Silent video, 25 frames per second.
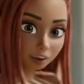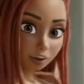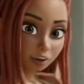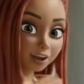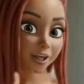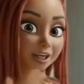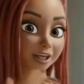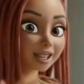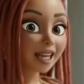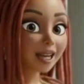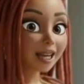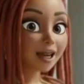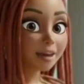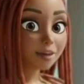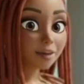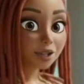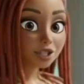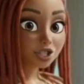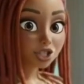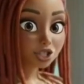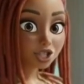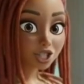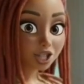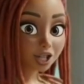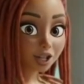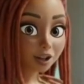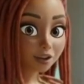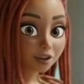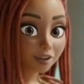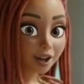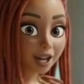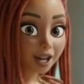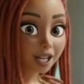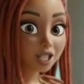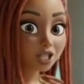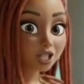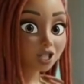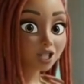with image
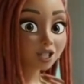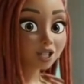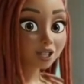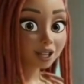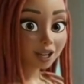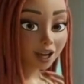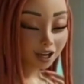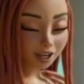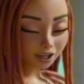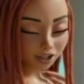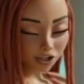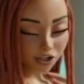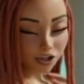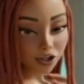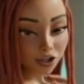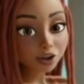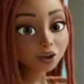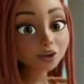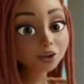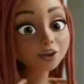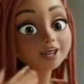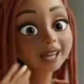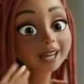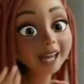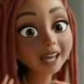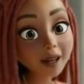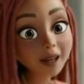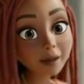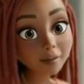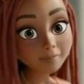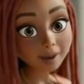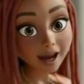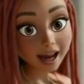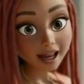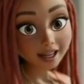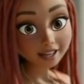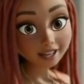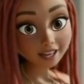generation to create
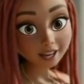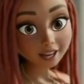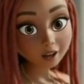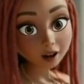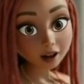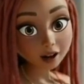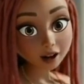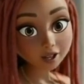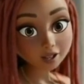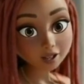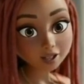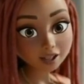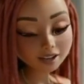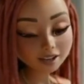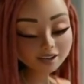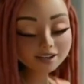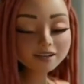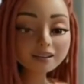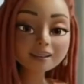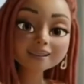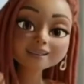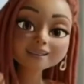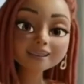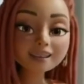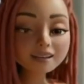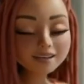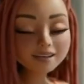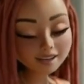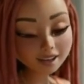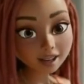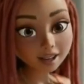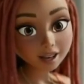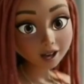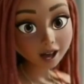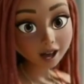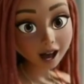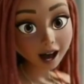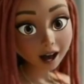my character.
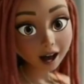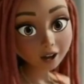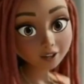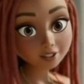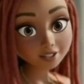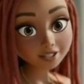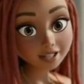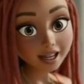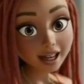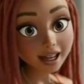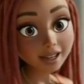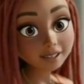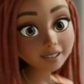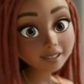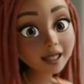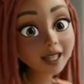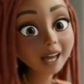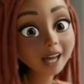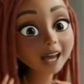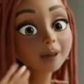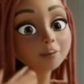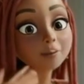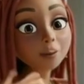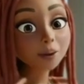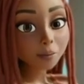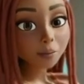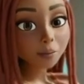I'll type a